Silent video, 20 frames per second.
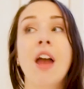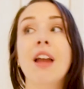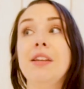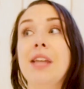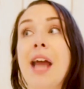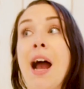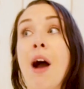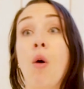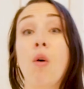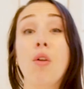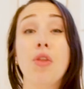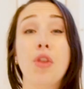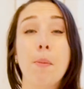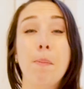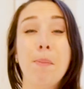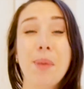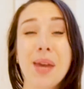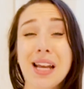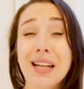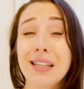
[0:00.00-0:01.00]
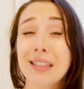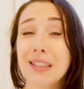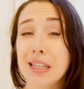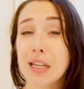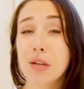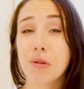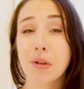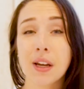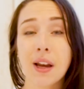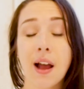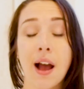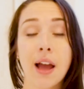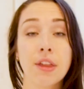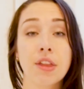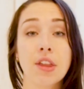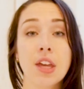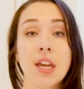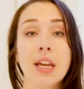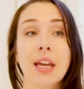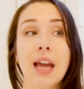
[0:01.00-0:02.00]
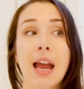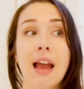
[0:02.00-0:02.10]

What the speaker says: Now, the big secret, I think,